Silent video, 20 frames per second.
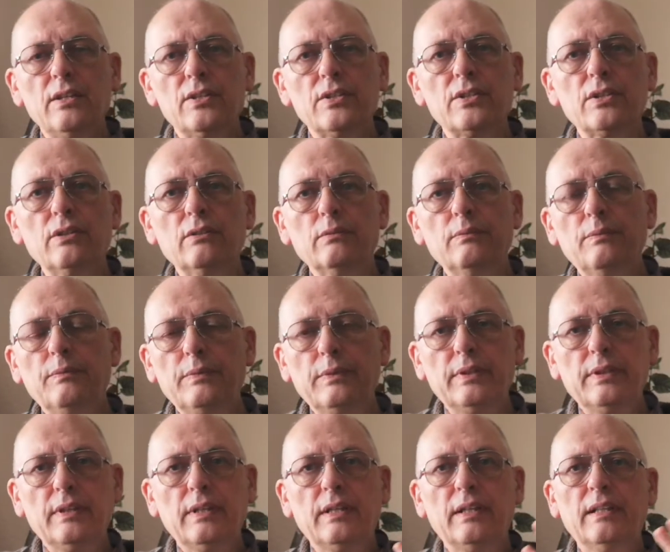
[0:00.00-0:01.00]
So
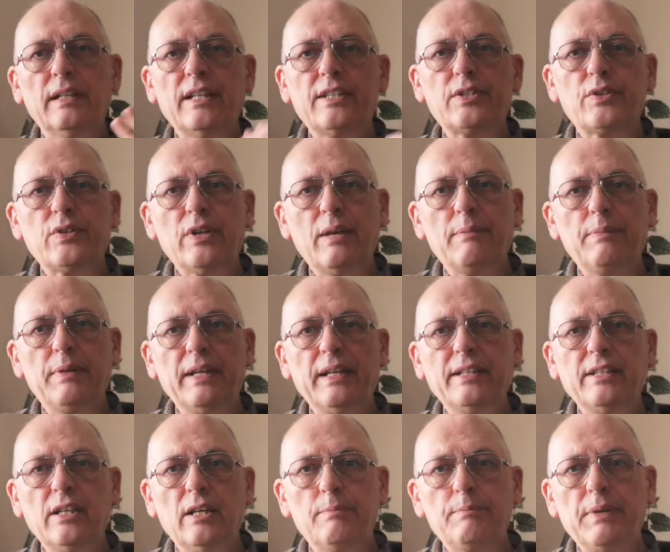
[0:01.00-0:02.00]
let's try
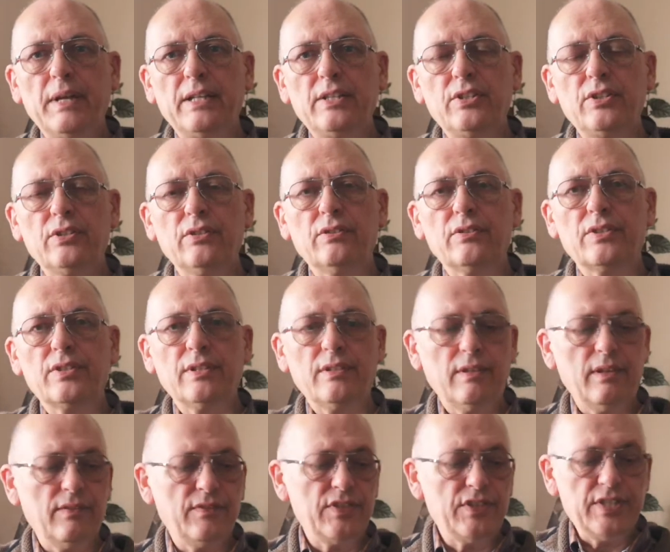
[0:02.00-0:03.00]
playing the arpeggios
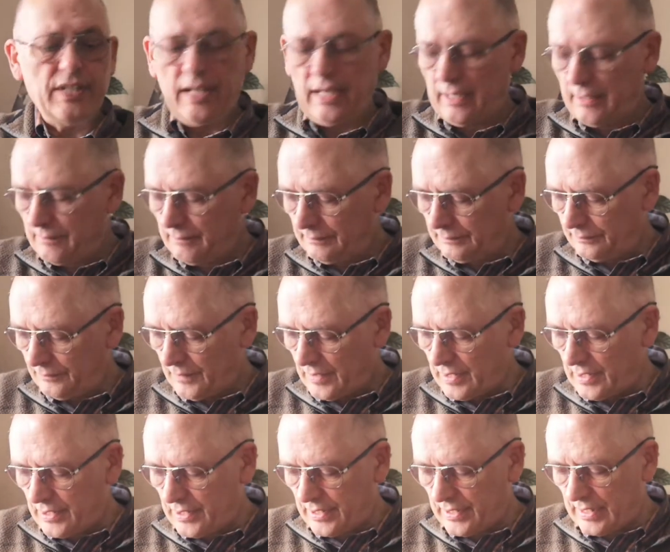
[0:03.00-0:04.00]
of C.
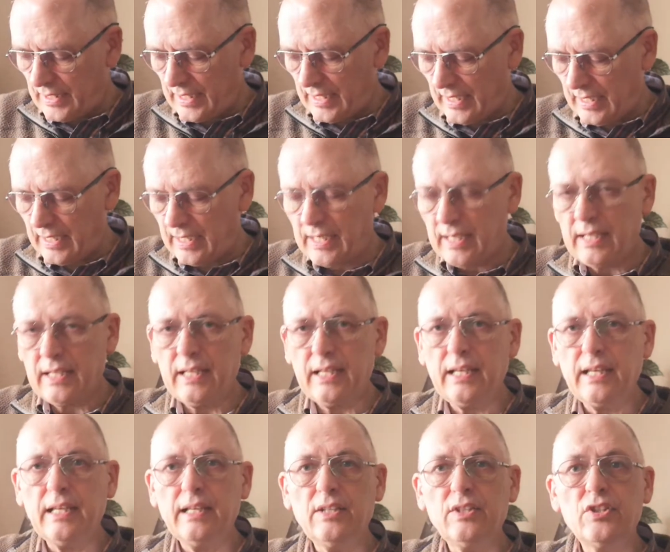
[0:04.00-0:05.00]
C, E,
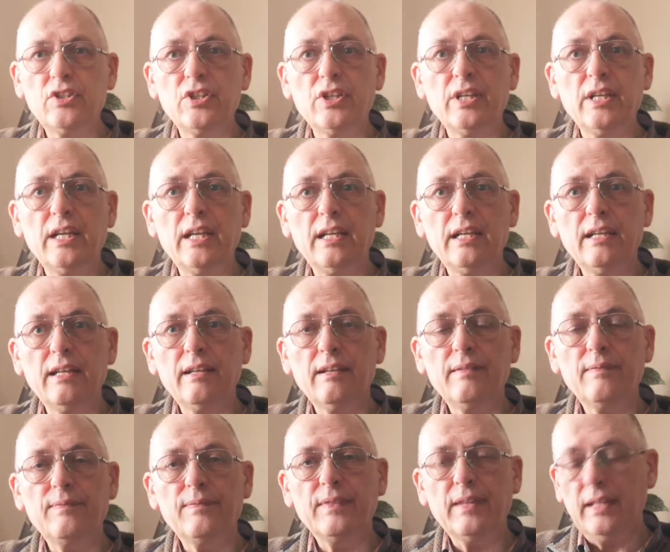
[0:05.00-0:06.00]
G,
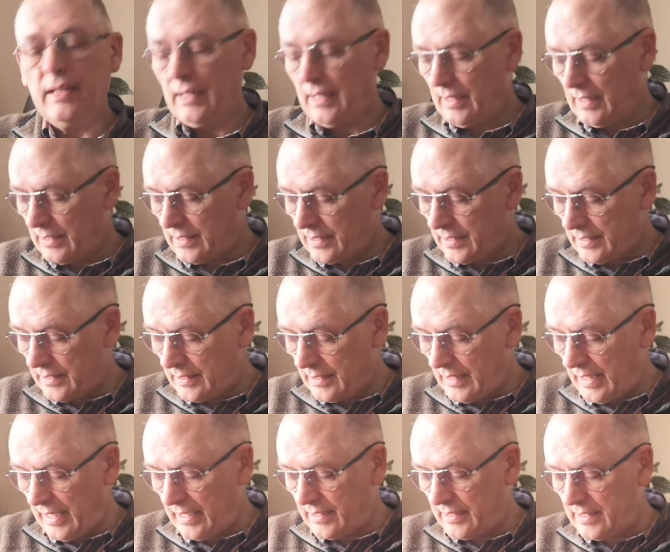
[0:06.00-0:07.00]

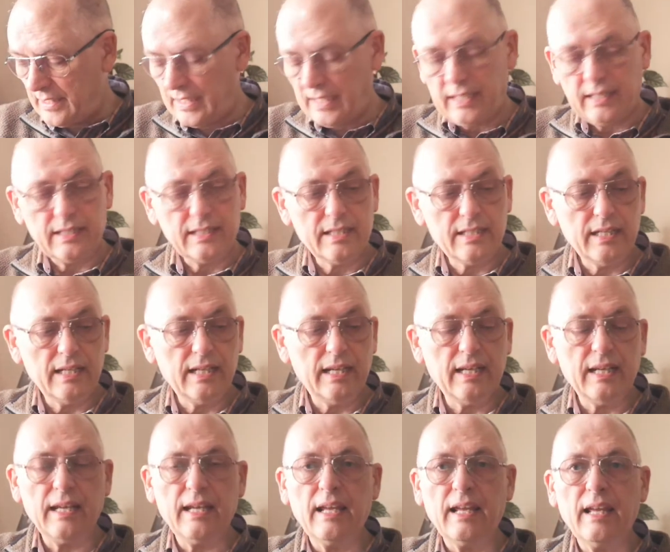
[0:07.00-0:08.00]
then D, D,
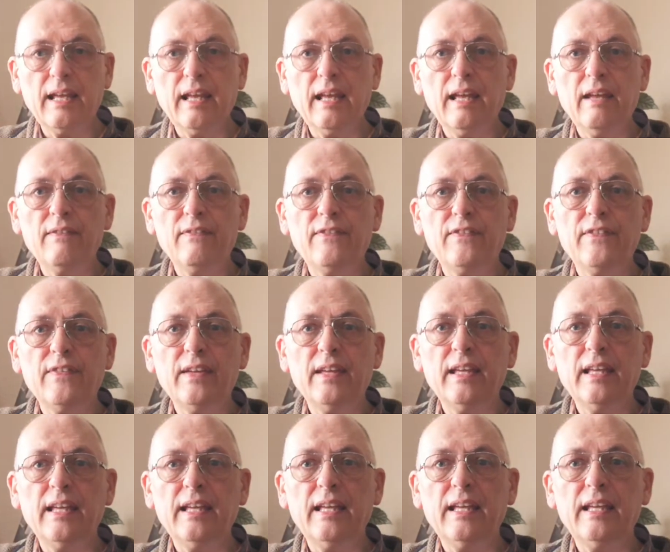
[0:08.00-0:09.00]
F, A,